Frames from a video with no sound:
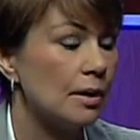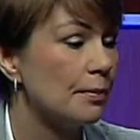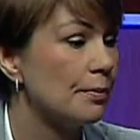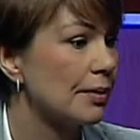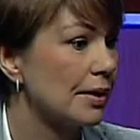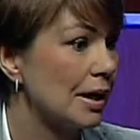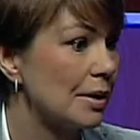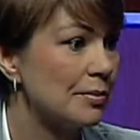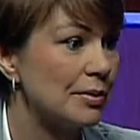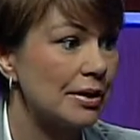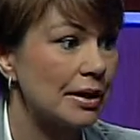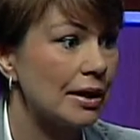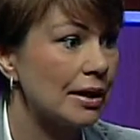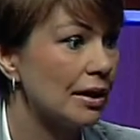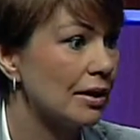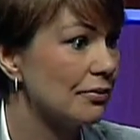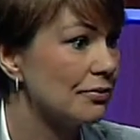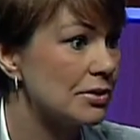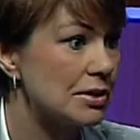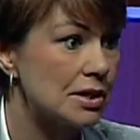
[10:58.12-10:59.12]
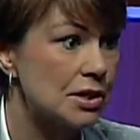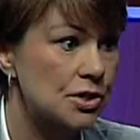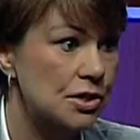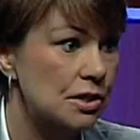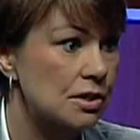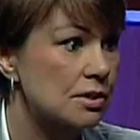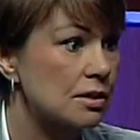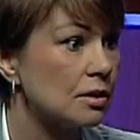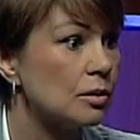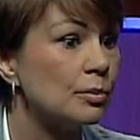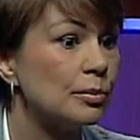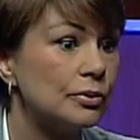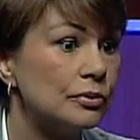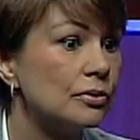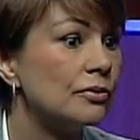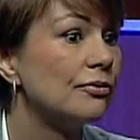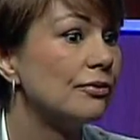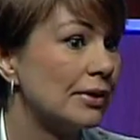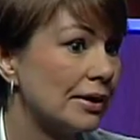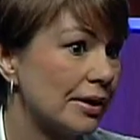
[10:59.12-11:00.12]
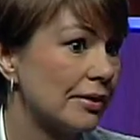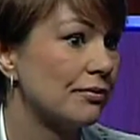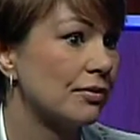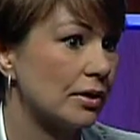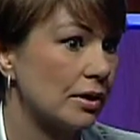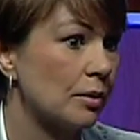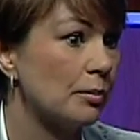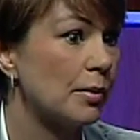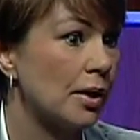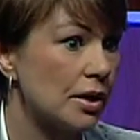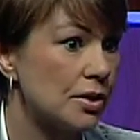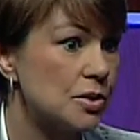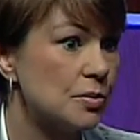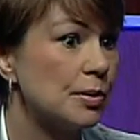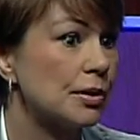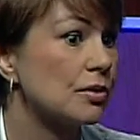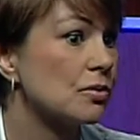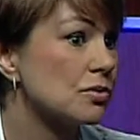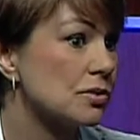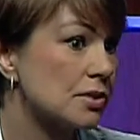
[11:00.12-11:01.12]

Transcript: primary care physicians input very, very much because